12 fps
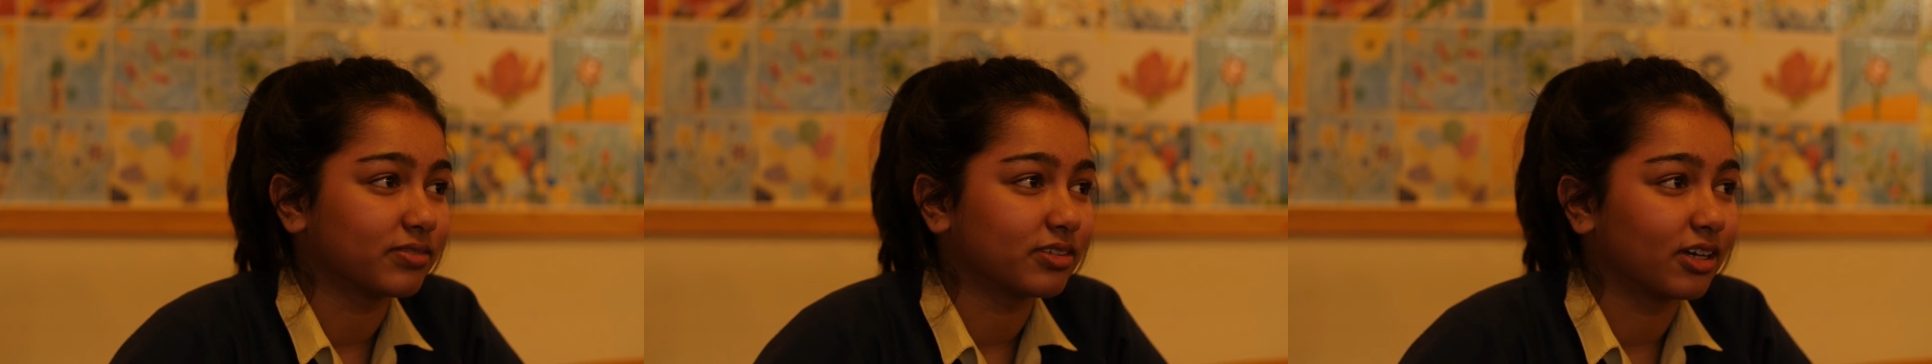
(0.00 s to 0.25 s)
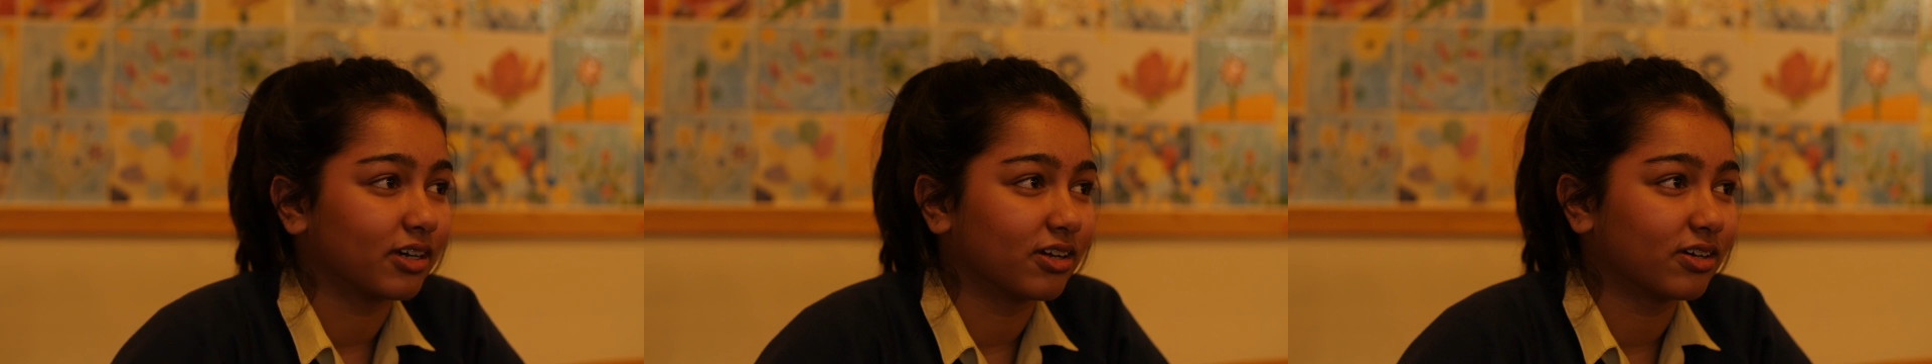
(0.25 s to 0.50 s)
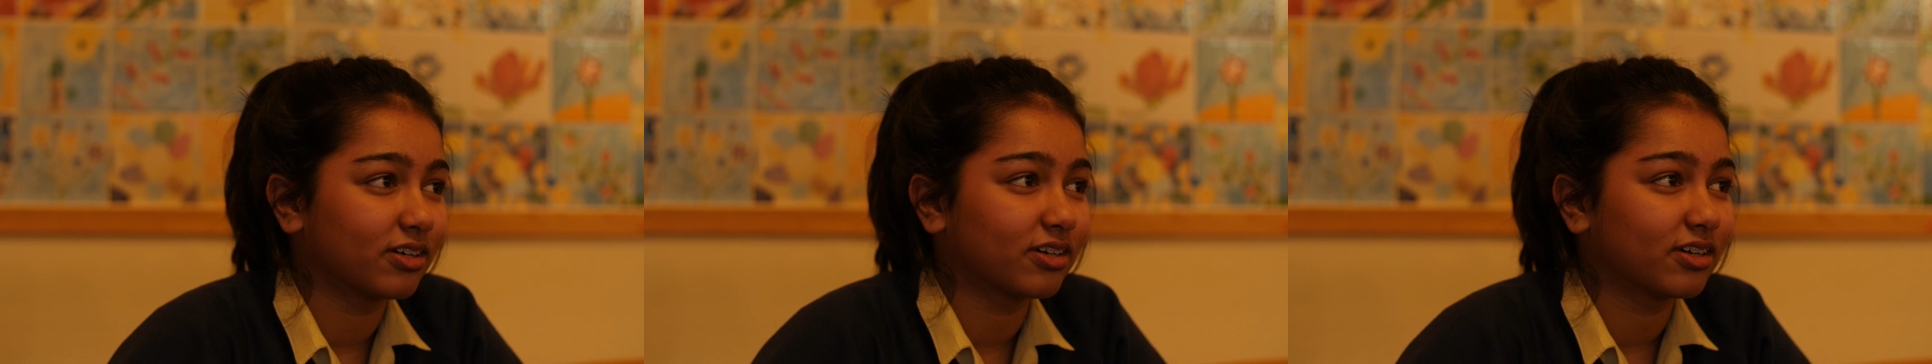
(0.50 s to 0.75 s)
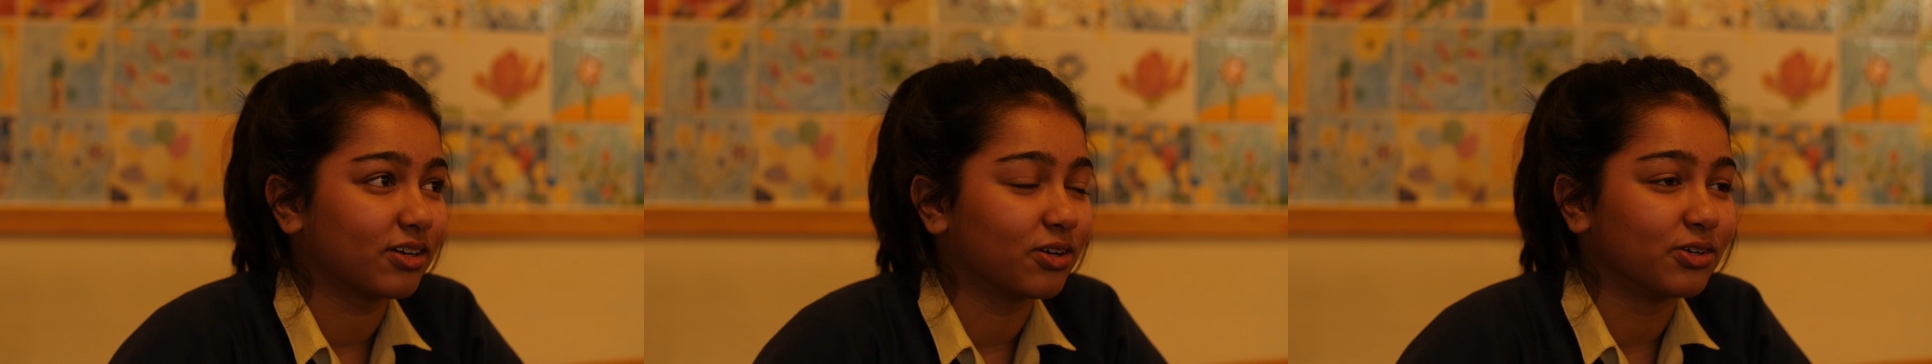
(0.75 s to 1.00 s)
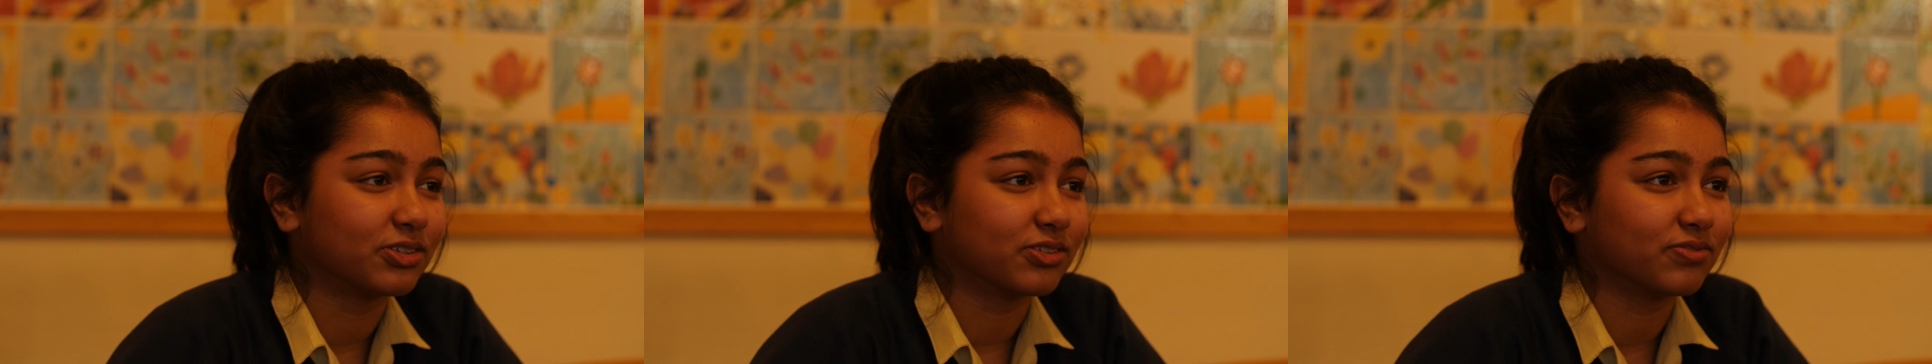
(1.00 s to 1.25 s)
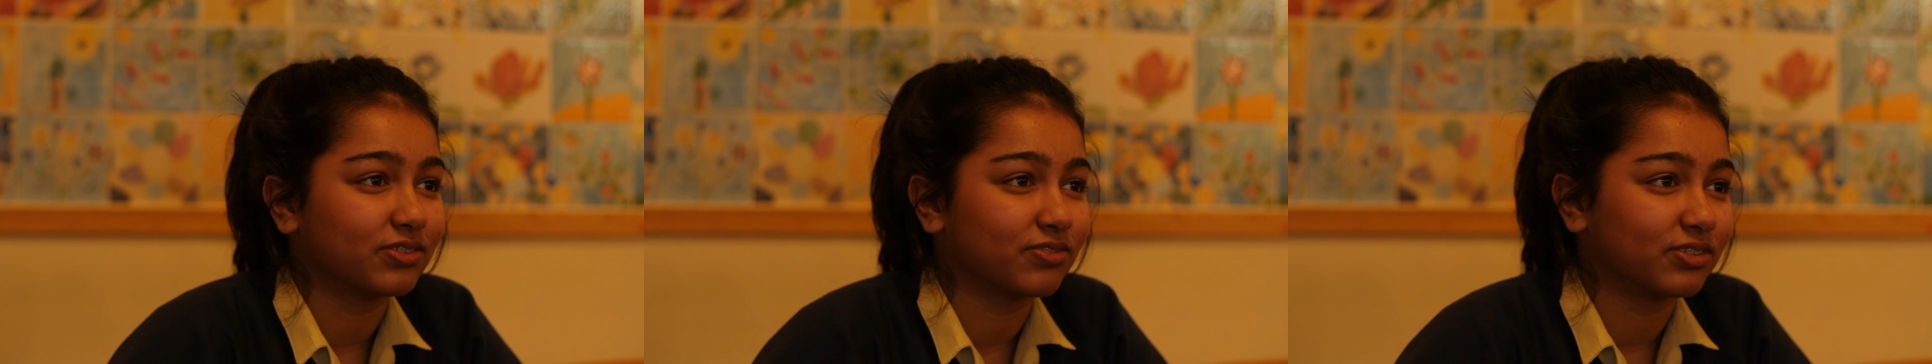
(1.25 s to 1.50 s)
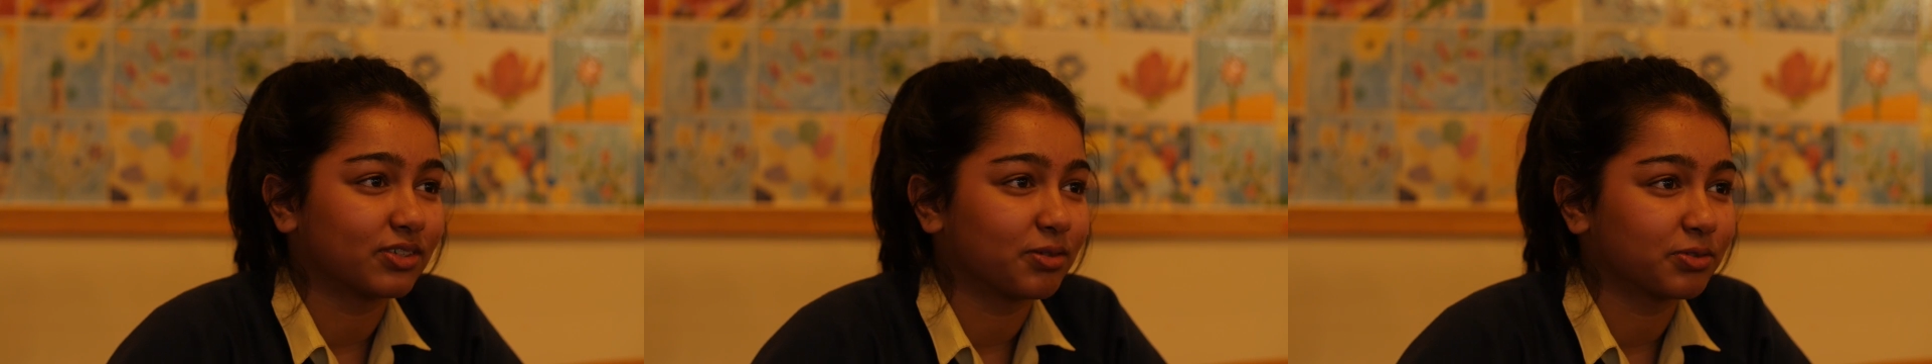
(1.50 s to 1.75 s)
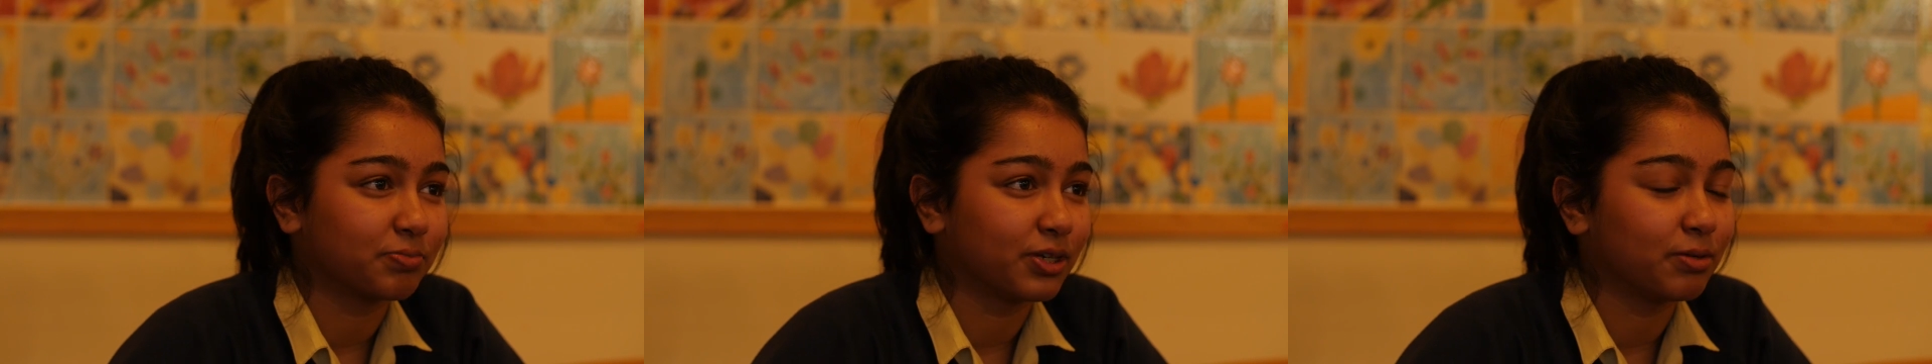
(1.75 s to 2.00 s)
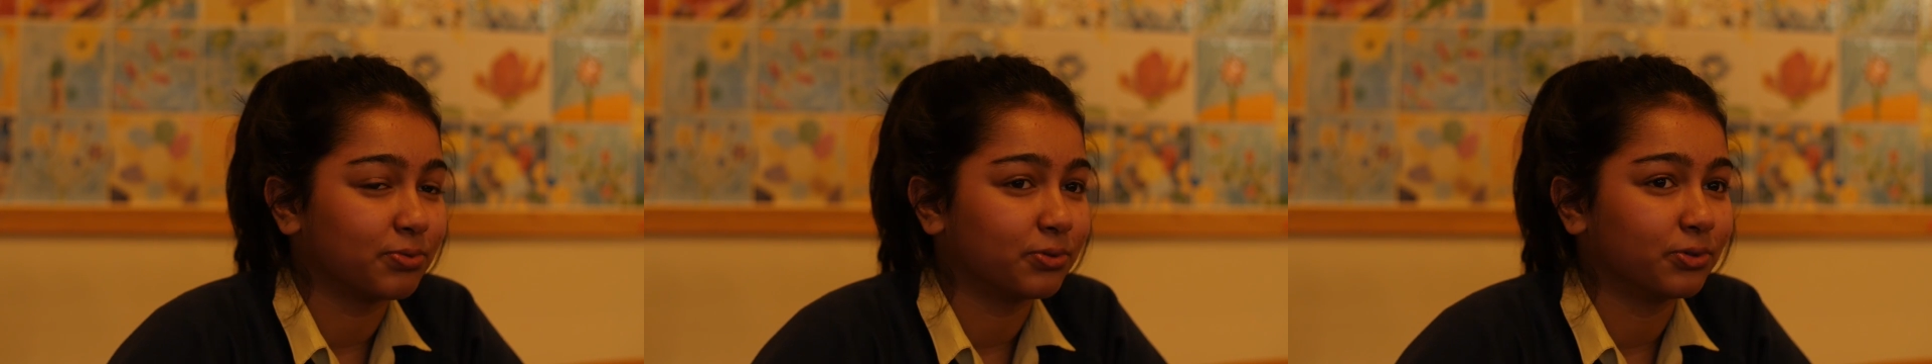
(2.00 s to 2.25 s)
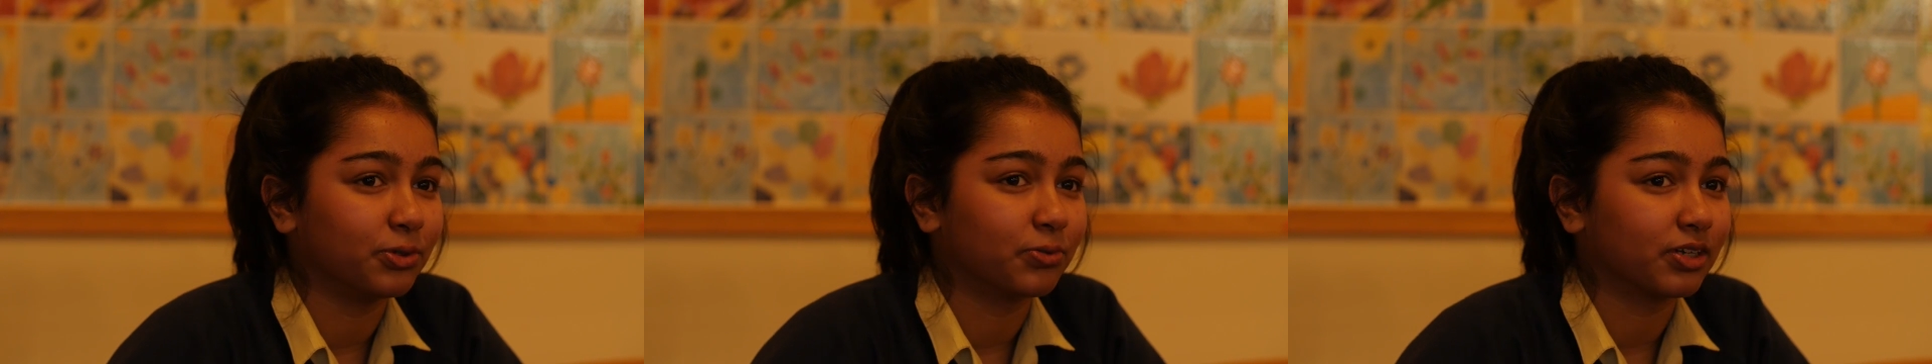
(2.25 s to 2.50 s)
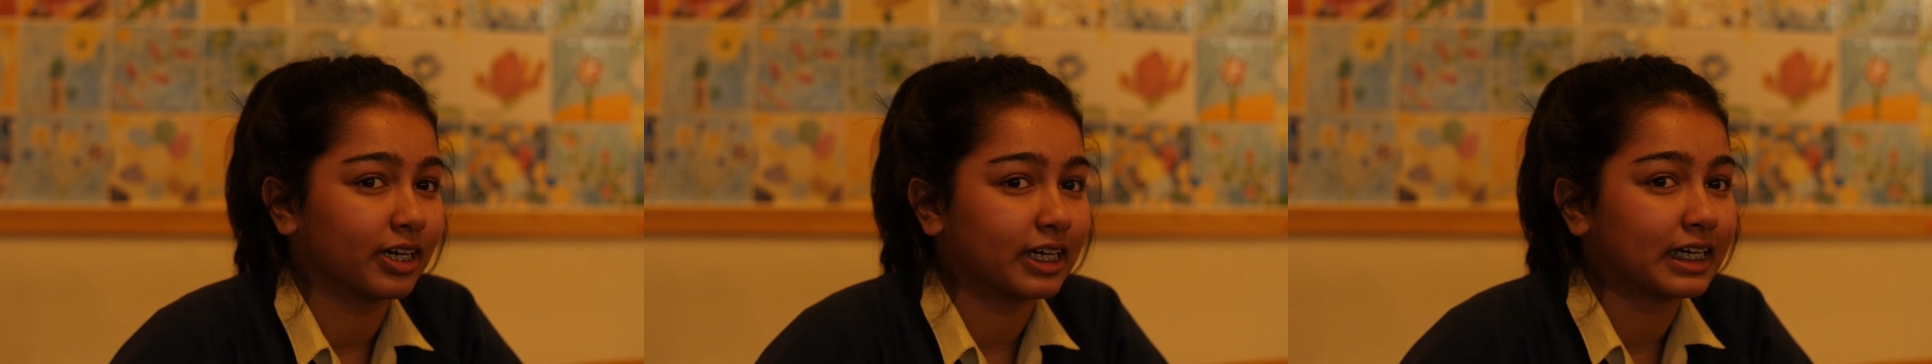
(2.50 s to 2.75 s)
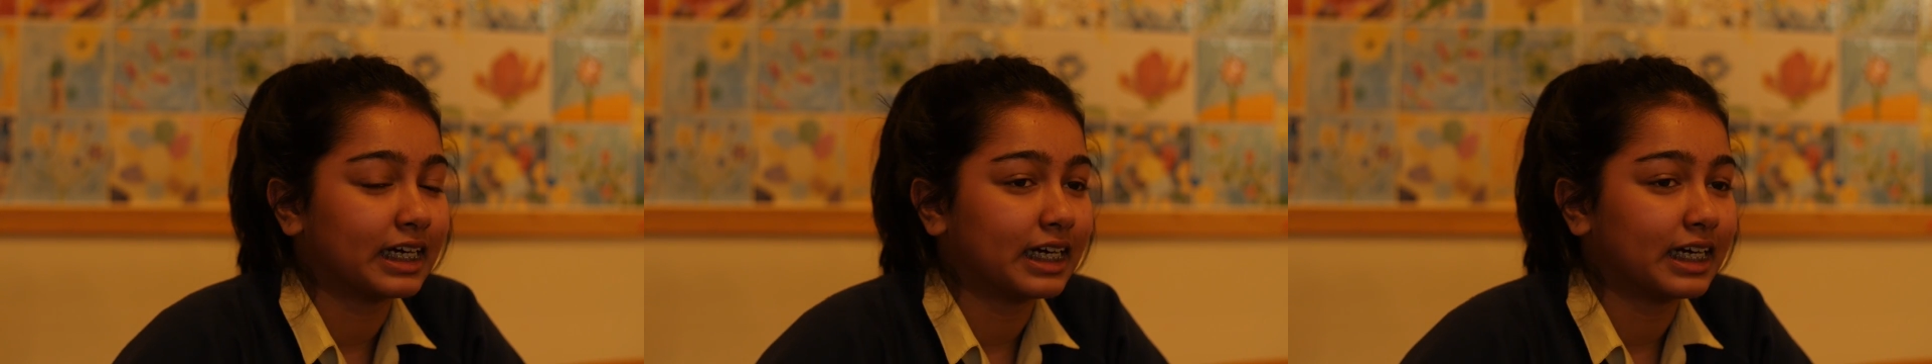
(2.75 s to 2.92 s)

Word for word: like loads of different types of people who would like